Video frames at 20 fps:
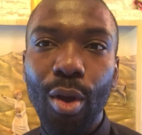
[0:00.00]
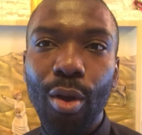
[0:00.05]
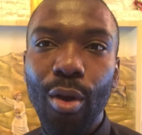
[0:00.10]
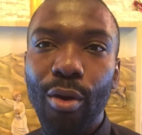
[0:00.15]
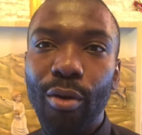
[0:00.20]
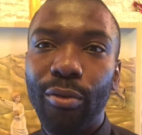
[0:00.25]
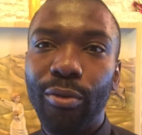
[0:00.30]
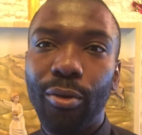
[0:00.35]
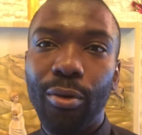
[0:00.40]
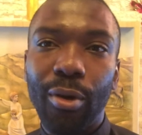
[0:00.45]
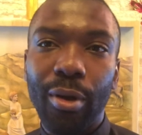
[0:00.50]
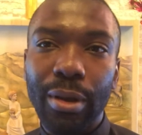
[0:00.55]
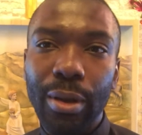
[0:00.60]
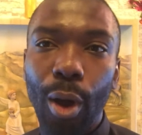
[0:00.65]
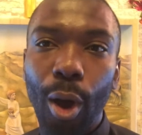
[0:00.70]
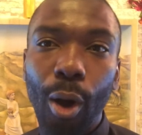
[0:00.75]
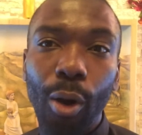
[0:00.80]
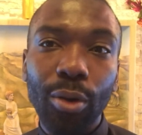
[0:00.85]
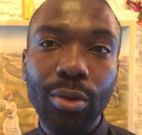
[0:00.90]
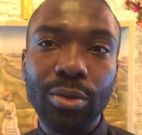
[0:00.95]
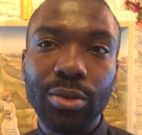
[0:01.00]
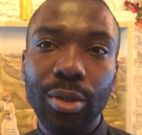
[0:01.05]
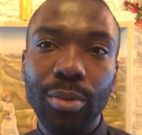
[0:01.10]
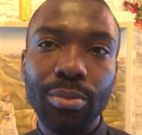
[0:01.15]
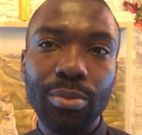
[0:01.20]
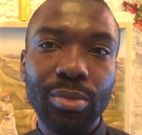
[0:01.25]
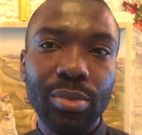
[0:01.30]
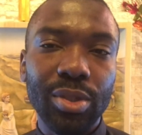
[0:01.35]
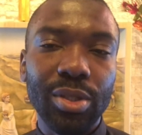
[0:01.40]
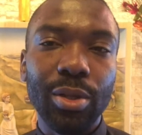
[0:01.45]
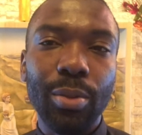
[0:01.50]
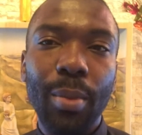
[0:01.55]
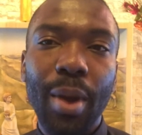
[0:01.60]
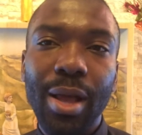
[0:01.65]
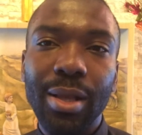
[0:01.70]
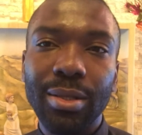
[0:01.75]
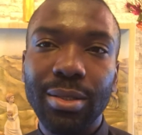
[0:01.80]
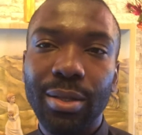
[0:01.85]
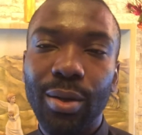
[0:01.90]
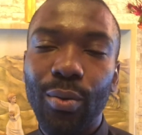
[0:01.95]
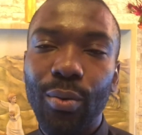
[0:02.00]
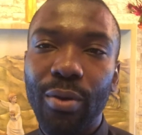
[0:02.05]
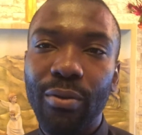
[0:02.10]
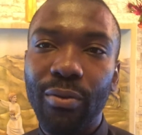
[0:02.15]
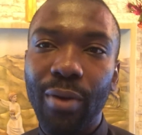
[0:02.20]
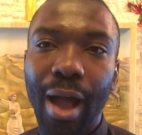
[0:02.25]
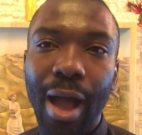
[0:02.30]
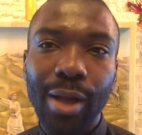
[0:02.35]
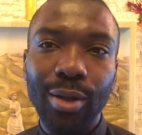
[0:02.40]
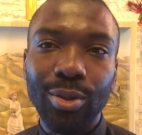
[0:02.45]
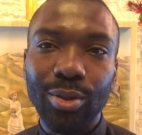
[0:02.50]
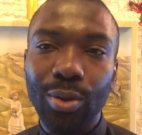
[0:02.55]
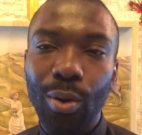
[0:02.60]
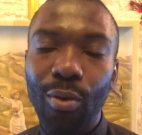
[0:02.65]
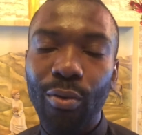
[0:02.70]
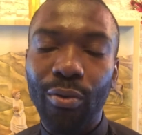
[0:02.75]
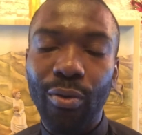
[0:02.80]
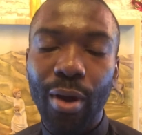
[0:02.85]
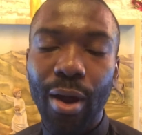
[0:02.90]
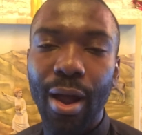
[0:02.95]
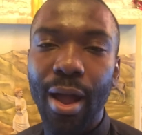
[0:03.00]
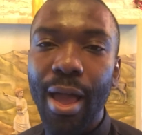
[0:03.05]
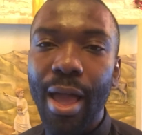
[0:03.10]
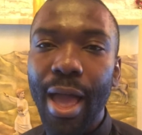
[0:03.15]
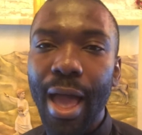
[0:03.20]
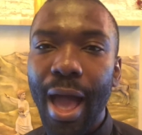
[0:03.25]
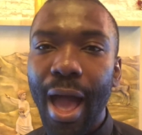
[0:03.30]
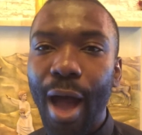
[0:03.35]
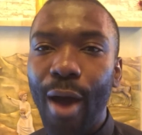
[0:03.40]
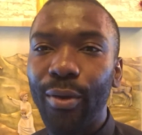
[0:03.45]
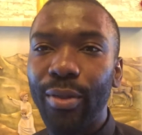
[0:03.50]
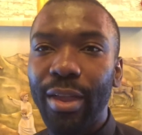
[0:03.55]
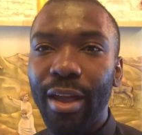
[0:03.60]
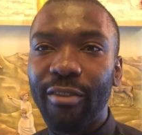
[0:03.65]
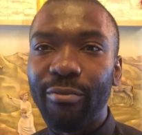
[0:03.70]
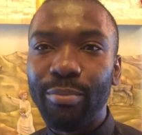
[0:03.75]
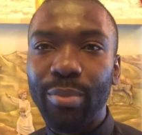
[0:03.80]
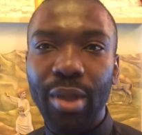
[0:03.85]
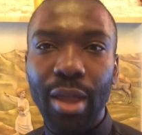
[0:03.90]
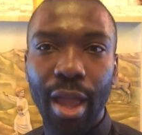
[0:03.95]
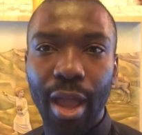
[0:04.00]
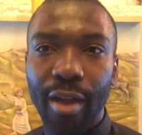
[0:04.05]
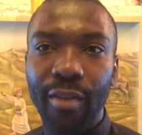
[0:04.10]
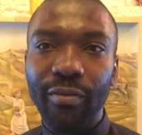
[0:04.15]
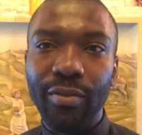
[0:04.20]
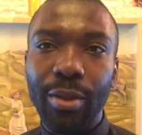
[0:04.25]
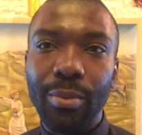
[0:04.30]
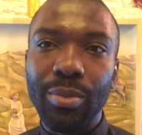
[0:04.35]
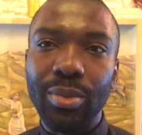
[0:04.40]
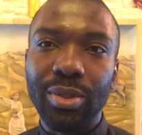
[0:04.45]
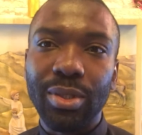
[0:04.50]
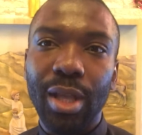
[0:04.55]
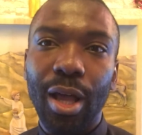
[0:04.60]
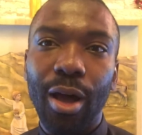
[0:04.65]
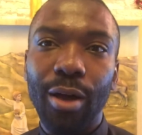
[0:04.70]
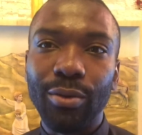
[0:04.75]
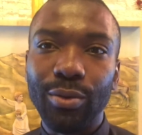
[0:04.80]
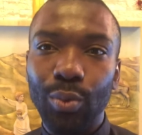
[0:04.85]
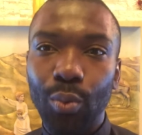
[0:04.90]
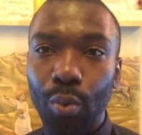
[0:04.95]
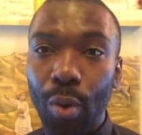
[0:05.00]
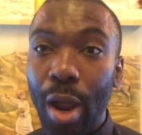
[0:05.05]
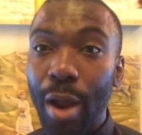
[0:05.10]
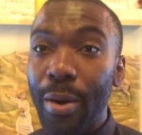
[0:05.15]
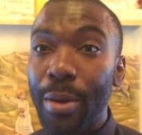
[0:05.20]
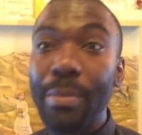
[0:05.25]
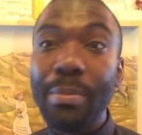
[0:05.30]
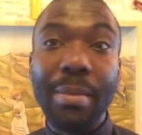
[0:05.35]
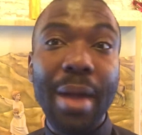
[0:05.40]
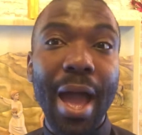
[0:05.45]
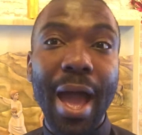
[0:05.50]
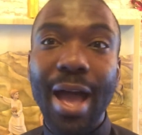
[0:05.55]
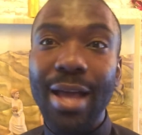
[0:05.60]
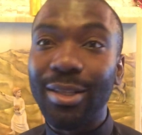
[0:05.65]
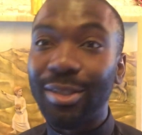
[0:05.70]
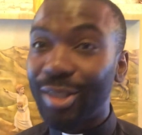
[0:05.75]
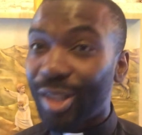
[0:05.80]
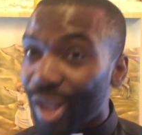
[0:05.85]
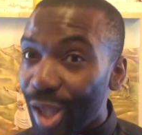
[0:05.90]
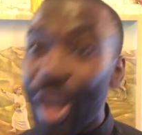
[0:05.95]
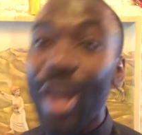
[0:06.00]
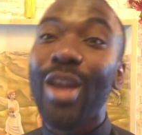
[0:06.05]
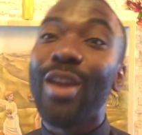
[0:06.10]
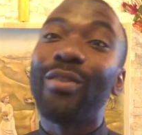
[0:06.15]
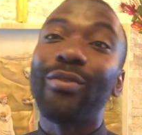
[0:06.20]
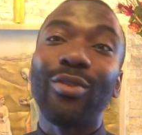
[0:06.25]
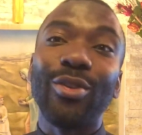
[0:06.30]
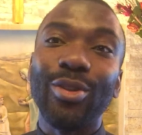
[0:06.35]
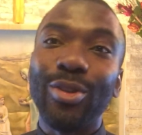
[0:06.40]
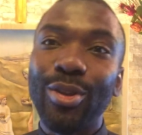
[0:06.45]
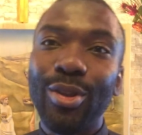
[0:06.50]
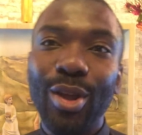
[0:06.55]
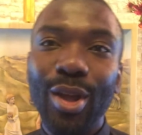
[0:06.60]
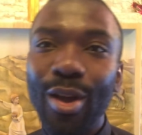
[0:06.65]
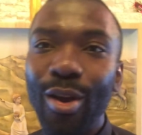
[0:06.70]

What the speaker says: for an awesome semester we've had so far, how they have behaved themselves, wearing masks, even,